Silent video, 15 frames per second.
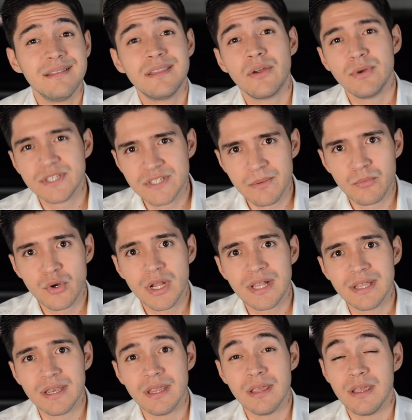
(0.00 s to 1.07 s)
there is some
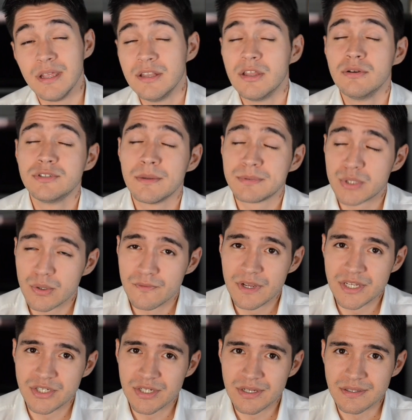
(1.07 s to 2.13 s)
reality in those
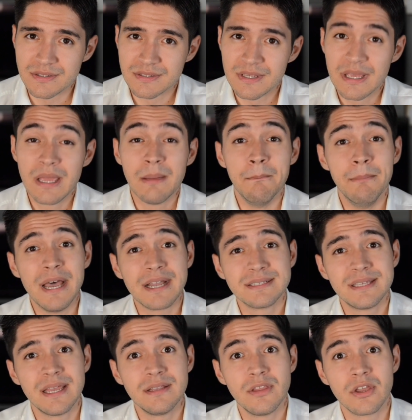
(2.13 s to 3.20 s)
observations. Back
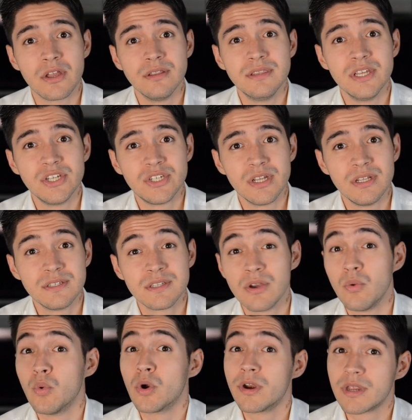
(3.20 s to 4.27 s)
then, the conditions,
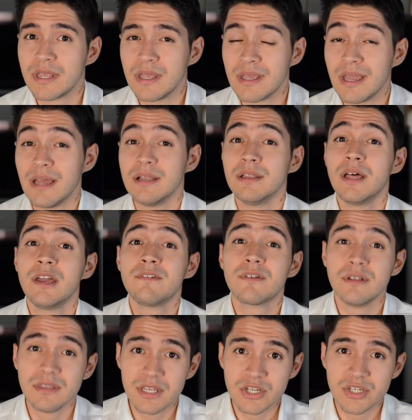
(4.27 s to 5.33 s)
working and life
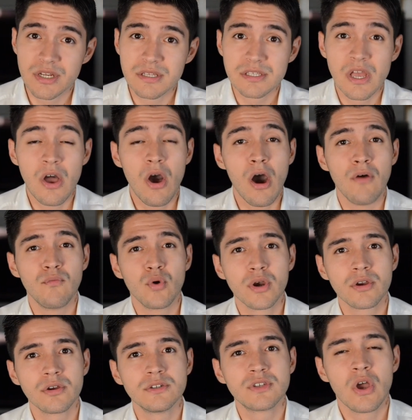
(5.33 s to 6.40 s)
conditions of
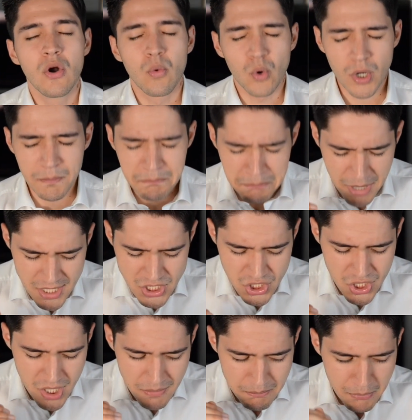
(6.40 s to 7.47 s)
workers were much
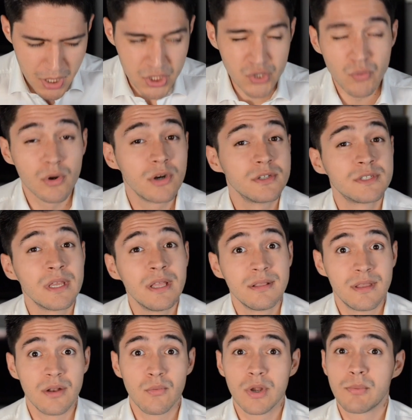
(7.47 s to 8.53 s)
worse
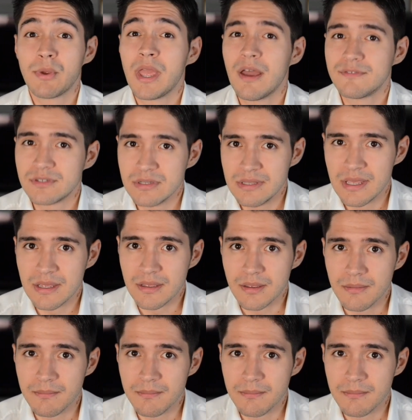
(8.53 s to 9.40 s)
than what we have today.